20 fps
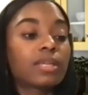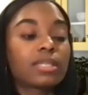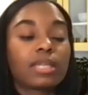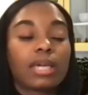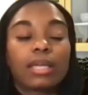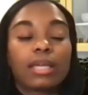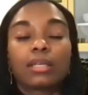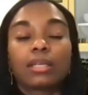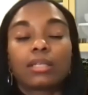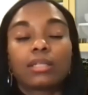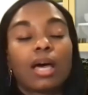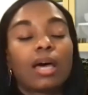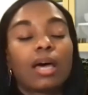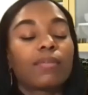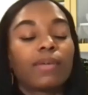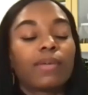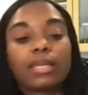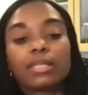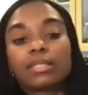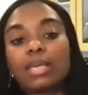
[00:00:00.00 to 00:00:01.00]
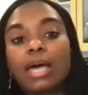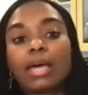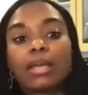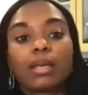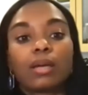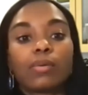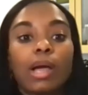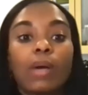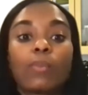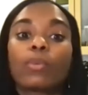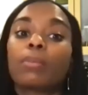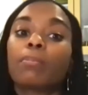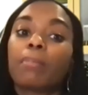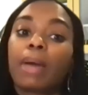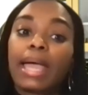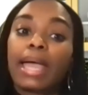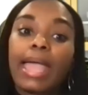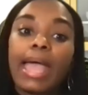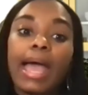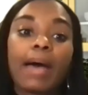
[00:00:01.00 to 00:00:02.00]
had a lot of anxiety around what
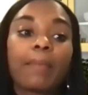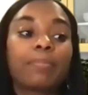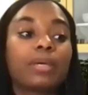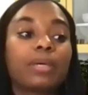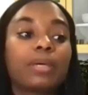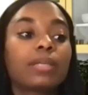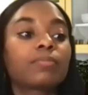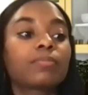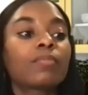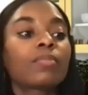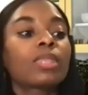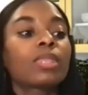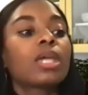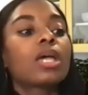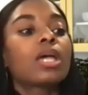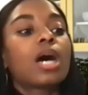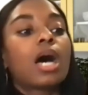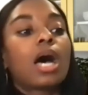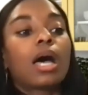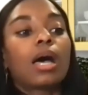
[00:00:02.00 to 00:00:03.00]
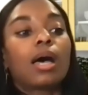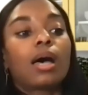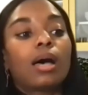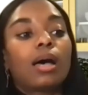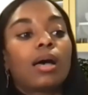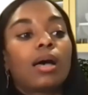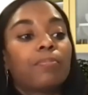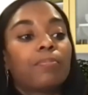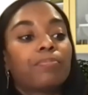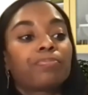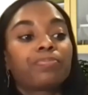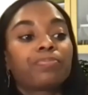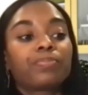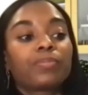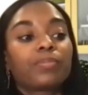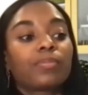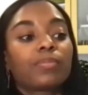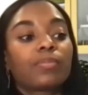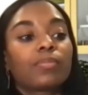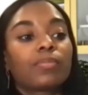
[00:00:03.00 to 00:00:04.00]
might happen, um,
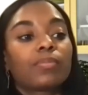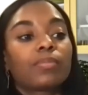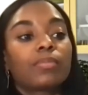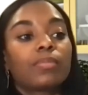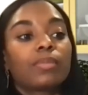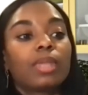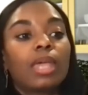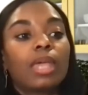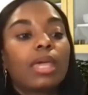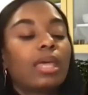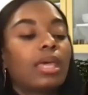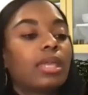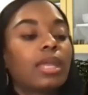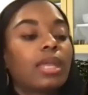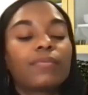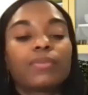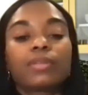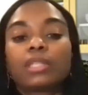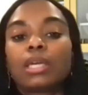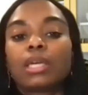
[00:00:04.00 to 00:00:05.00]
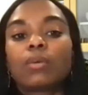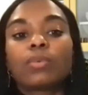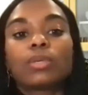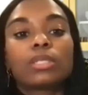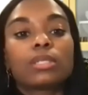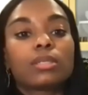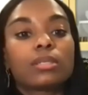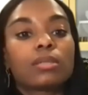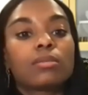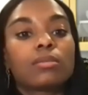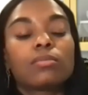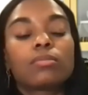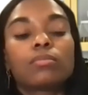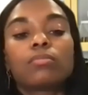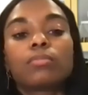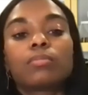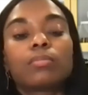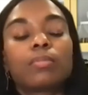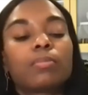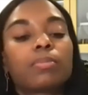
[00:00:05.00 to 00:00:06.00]
and everything was
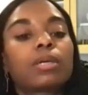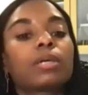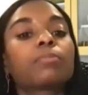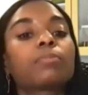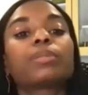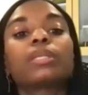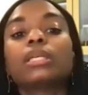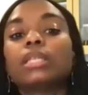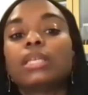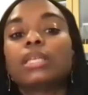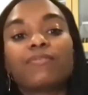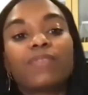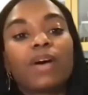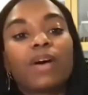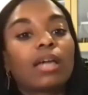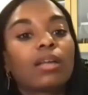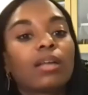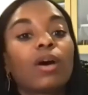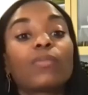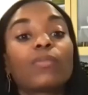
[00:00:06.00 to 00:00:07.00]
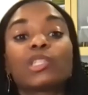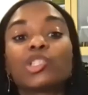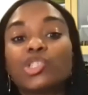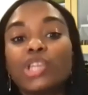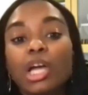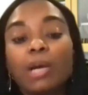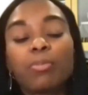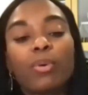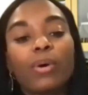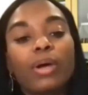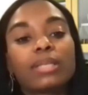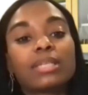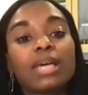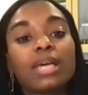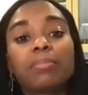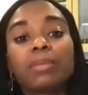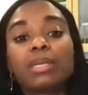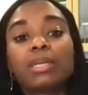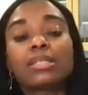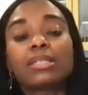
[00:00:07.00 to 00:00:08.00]
mm-hmm. completely fine. All the checkpoints. I
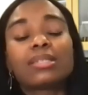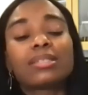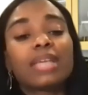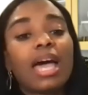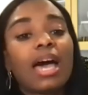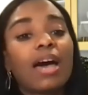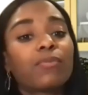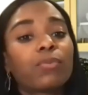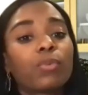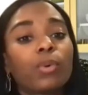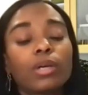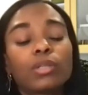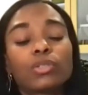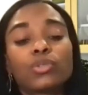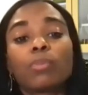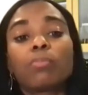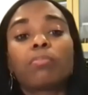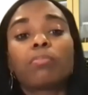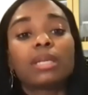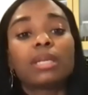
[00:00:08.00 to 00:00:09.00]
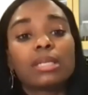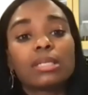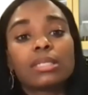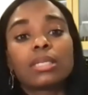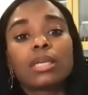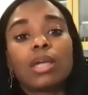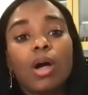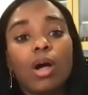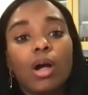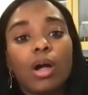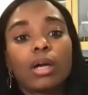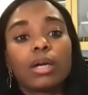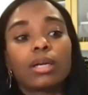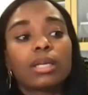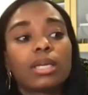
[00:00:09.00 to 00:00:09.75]
mean, staff worked tremendously hard